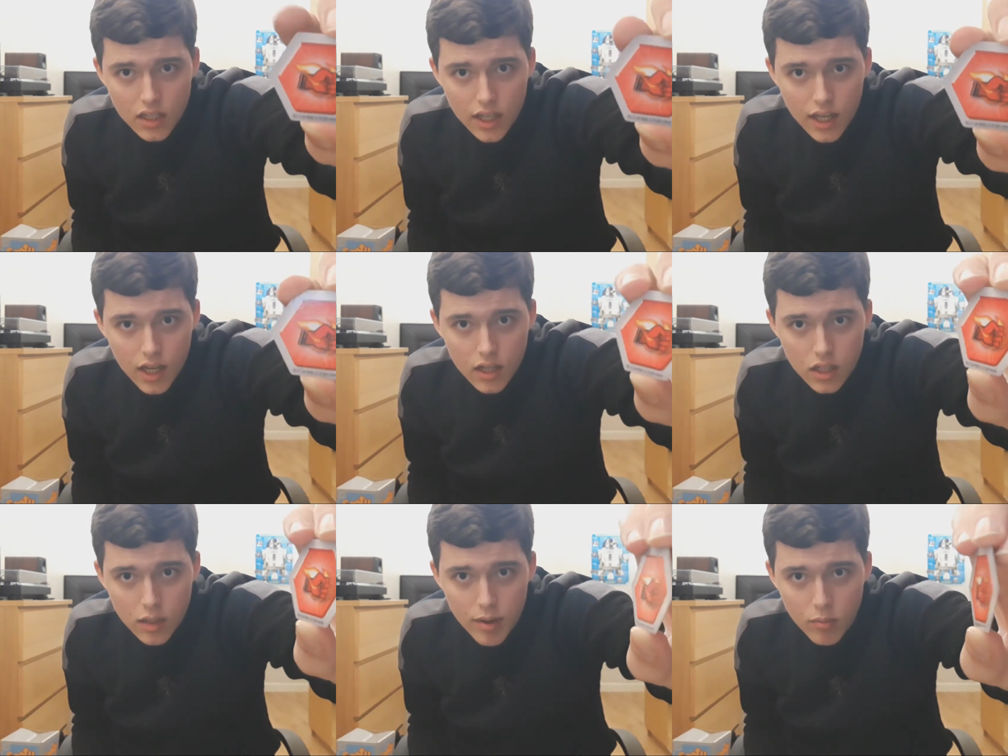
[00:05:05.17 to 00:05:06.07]
They
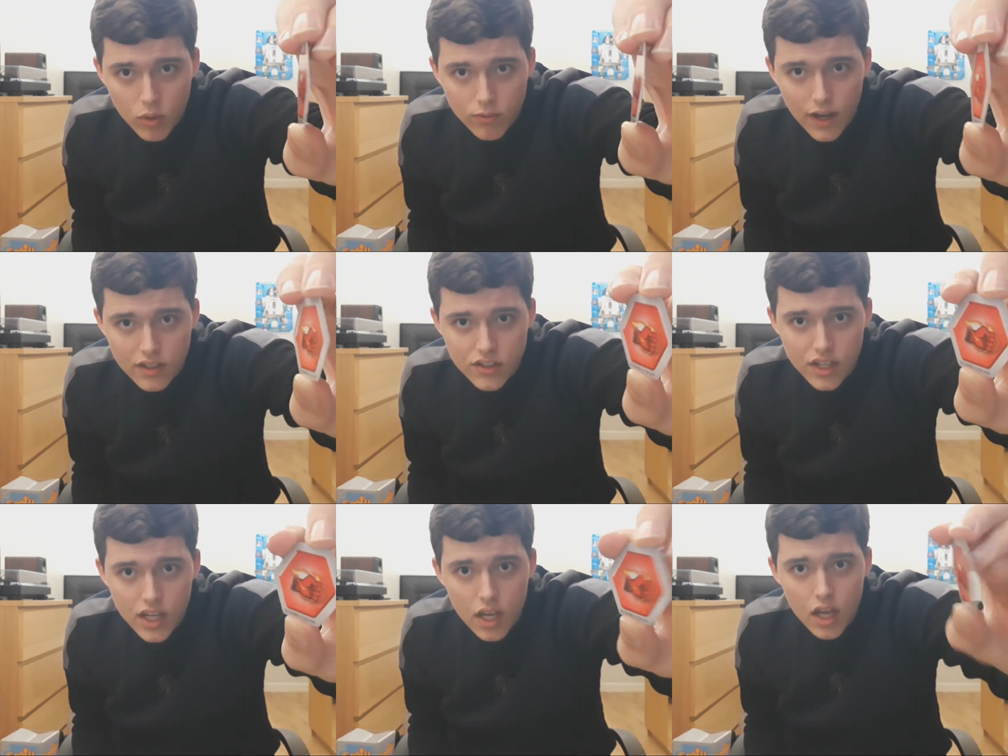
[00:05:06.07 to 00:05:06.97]
look a bit more
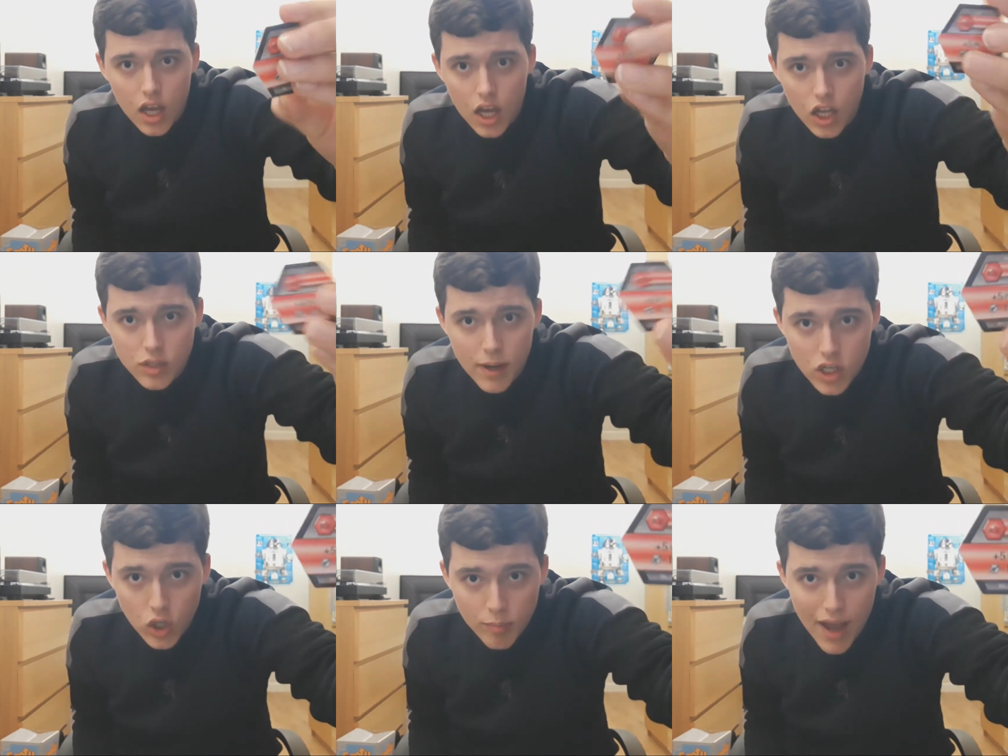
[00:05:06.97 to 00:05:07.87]
fancy,
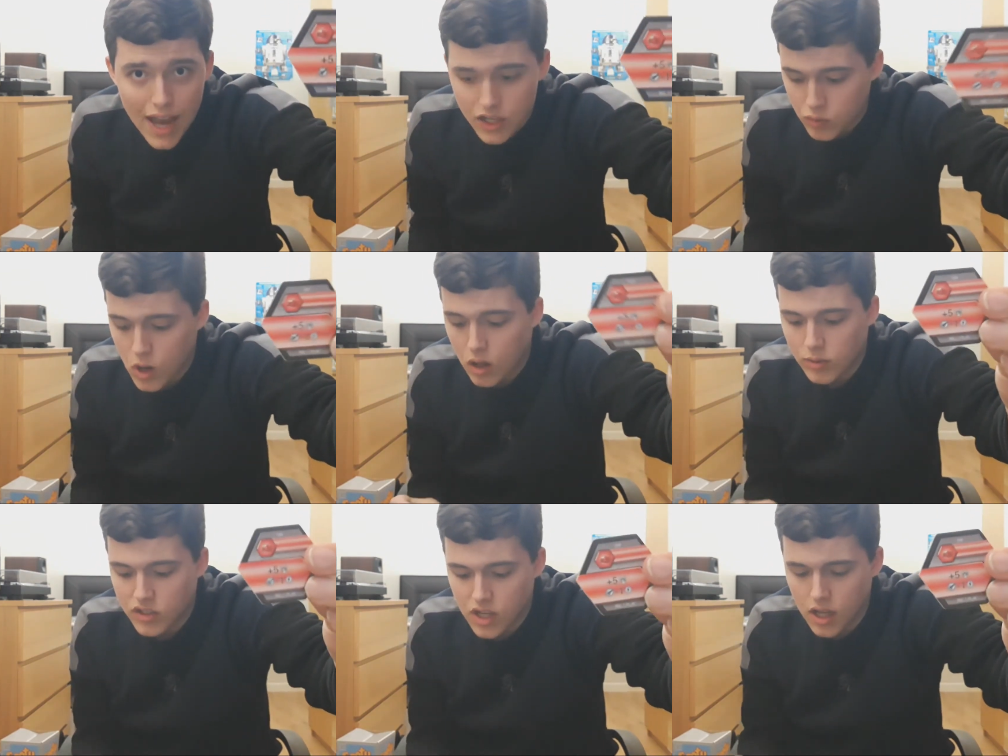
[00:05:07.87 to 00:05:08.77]
especially on the back as well.
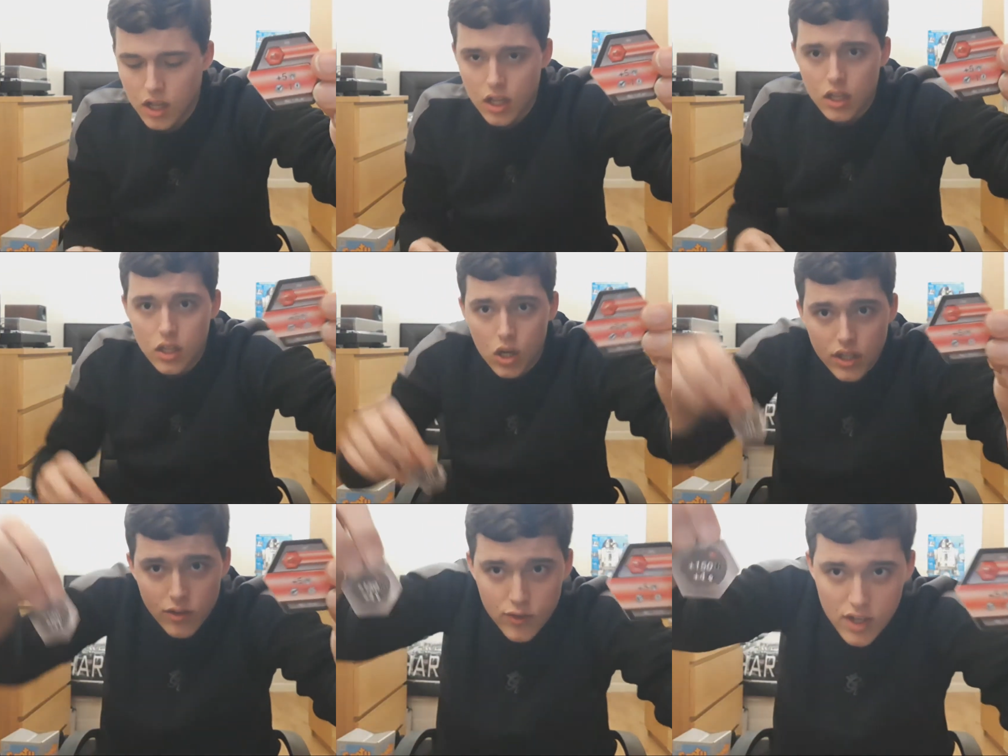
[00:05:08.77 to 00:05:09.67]
Because
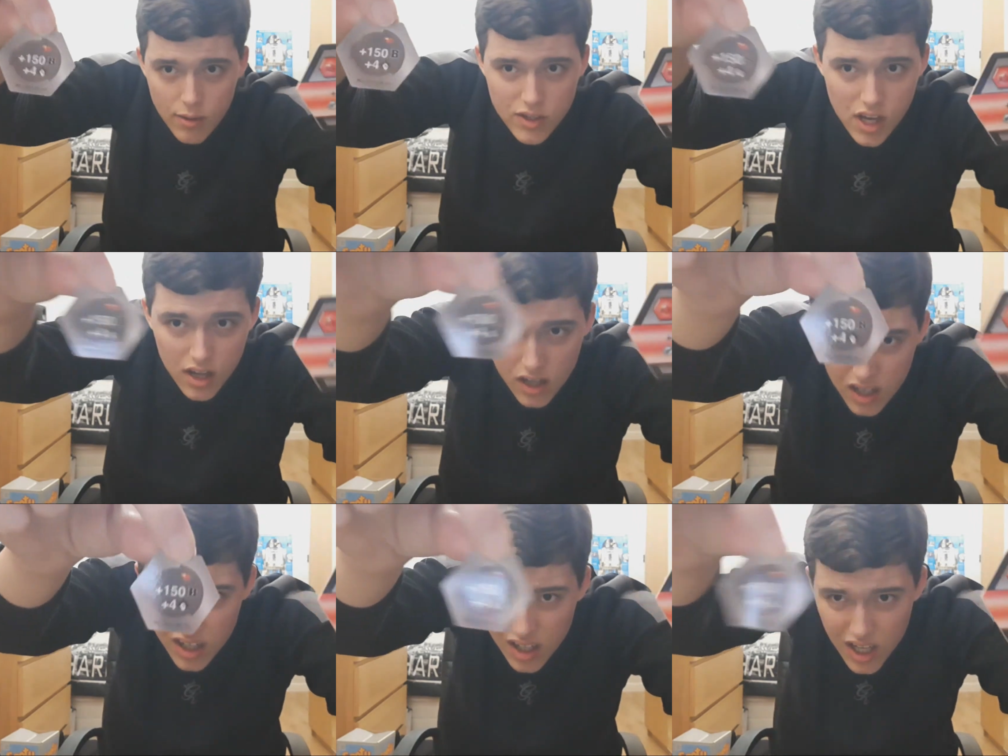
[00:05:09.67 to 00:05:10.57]
look,
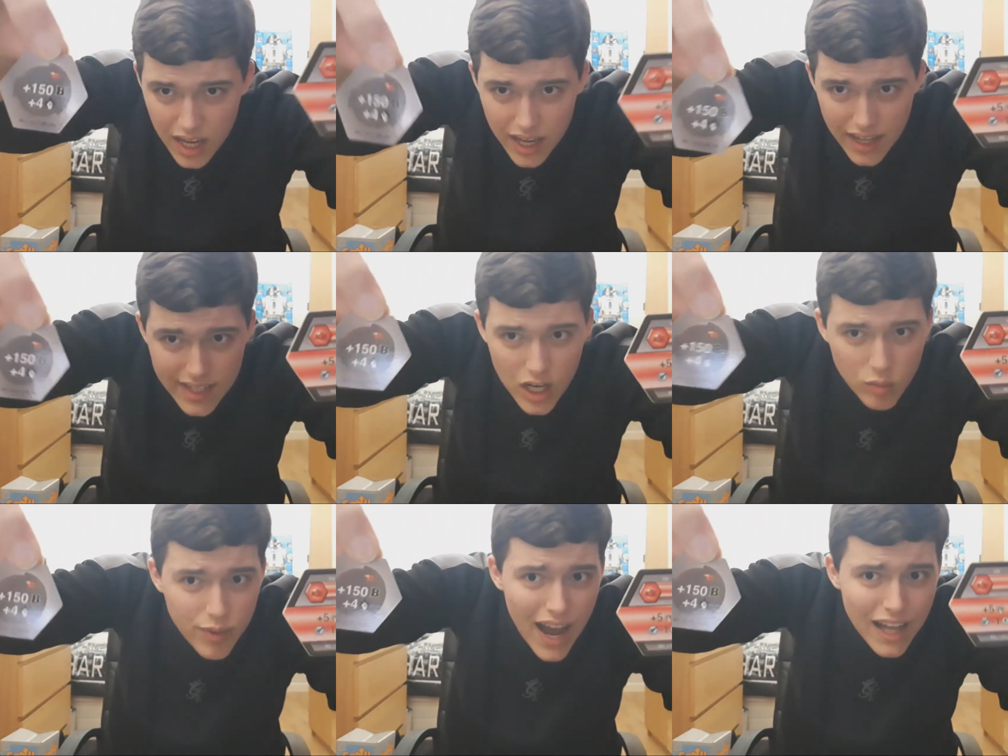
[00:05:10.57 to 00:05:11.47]
it it didn't
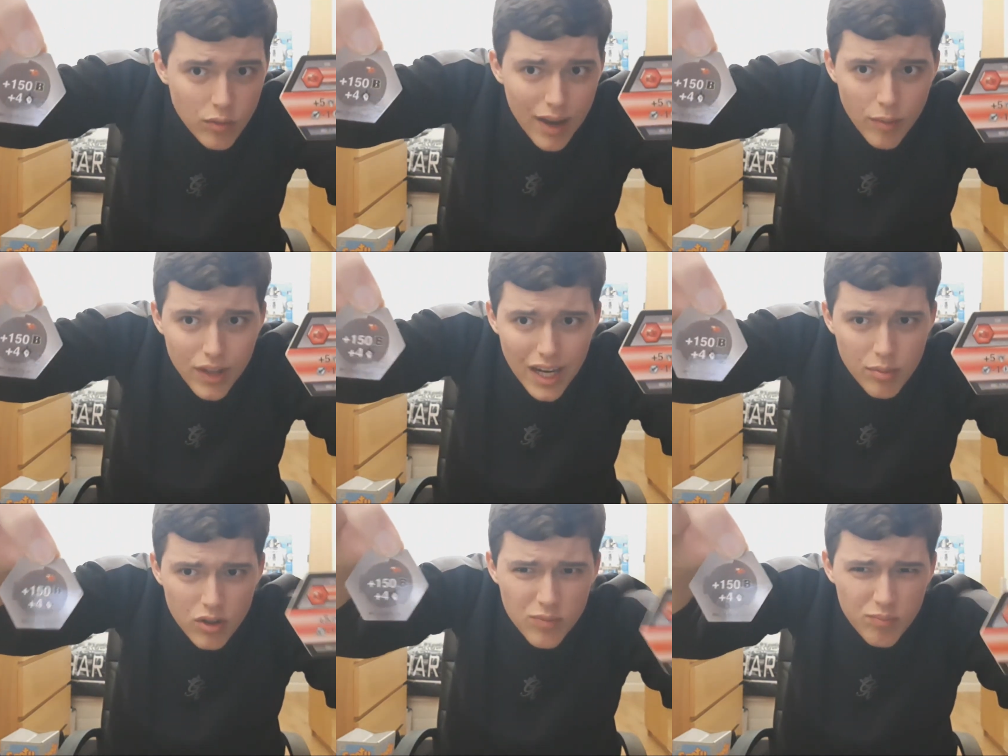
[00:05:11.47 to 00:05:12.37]
look bad on Battle Planet,
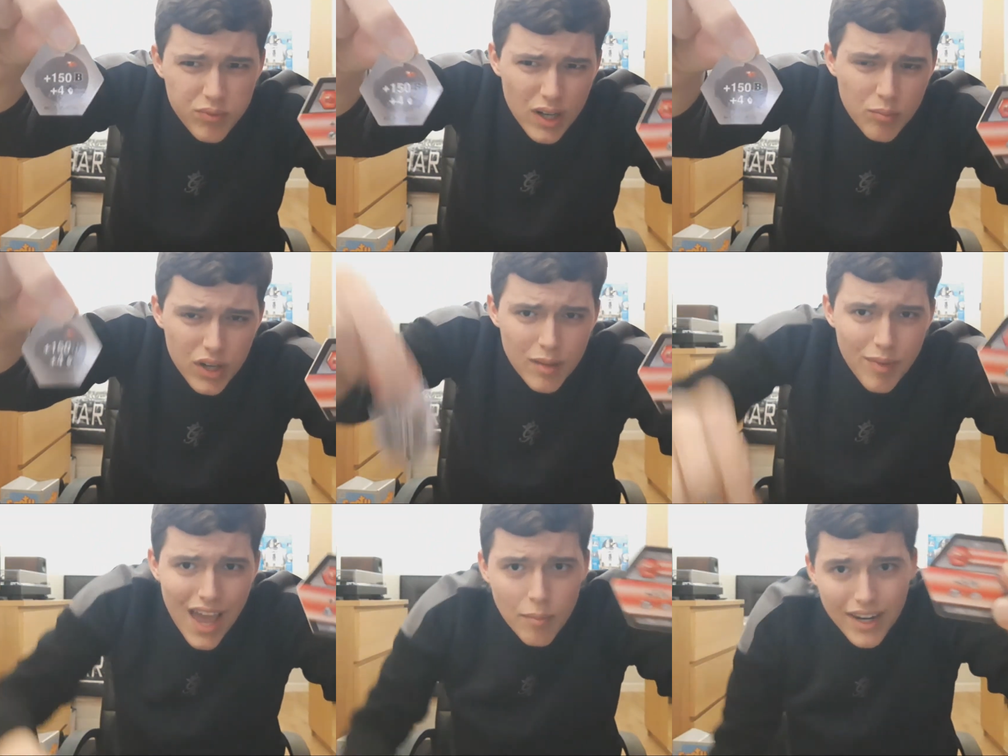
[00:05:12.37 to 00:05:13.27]
but it was pretty
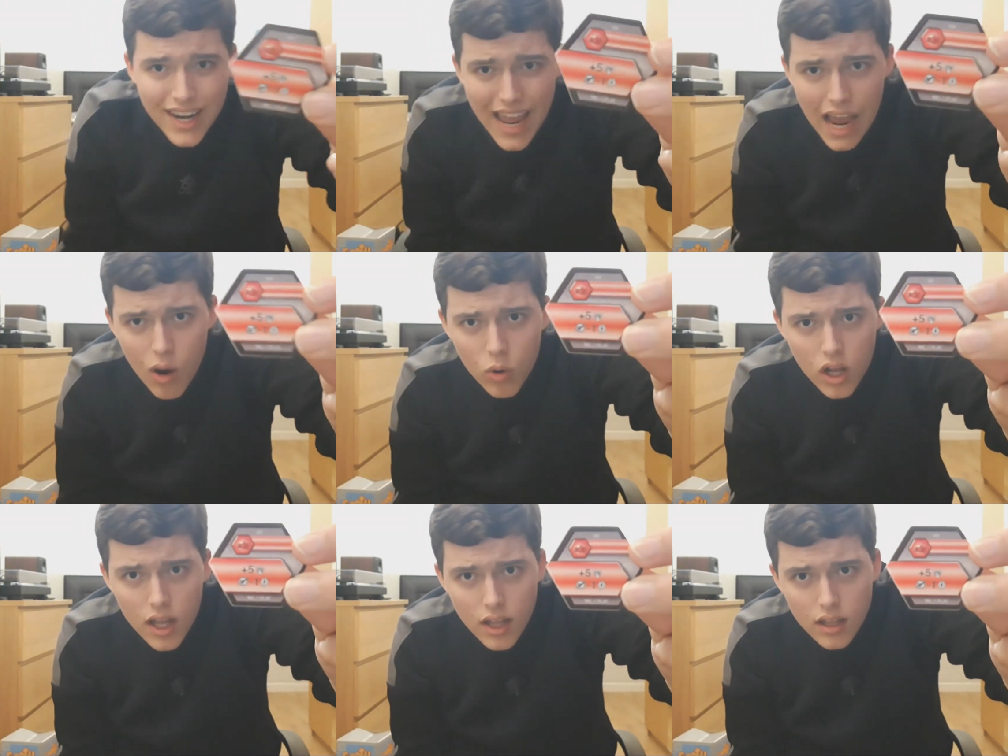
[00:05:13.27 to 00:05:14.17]
bare. But now
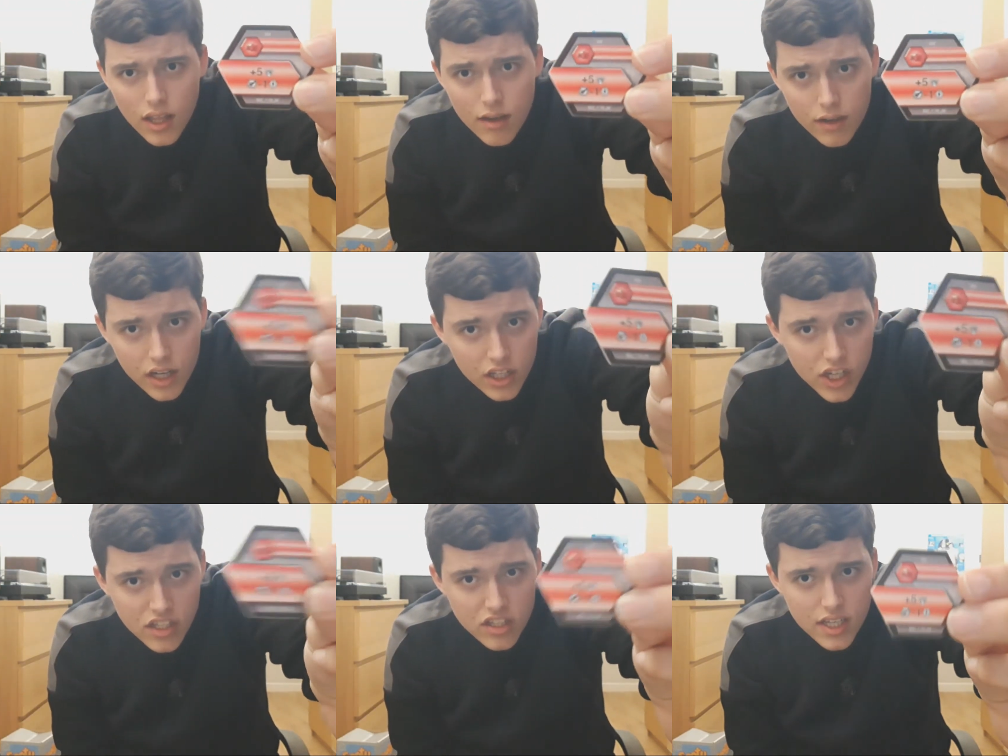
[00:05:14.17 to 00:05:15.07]
they've
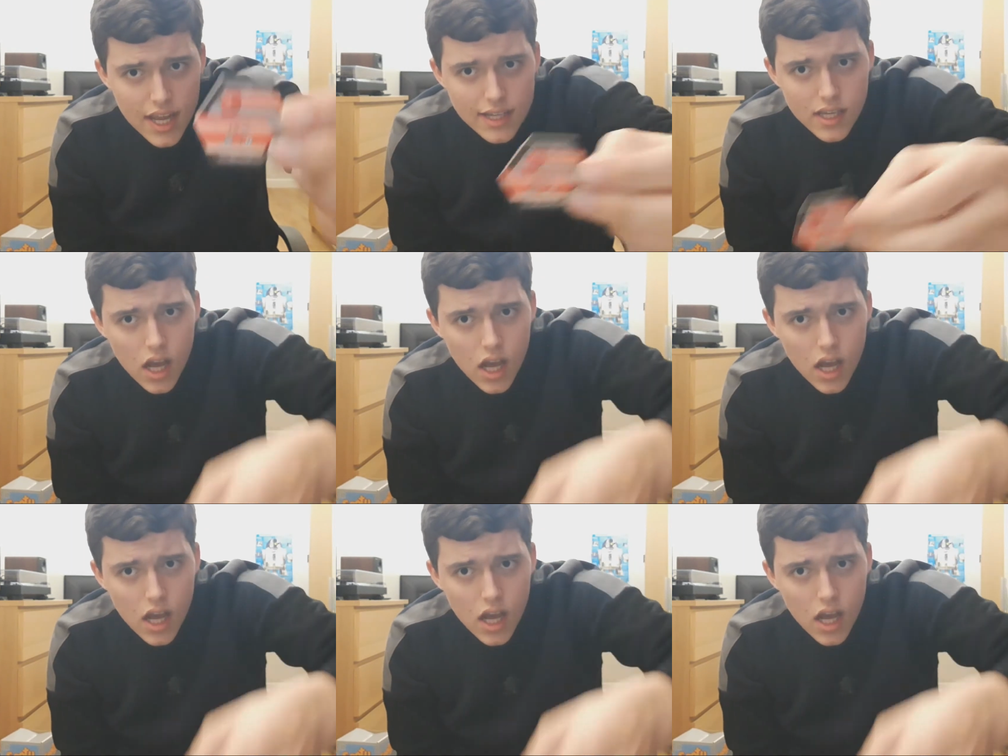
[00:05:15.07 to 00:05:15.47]
changed it to this.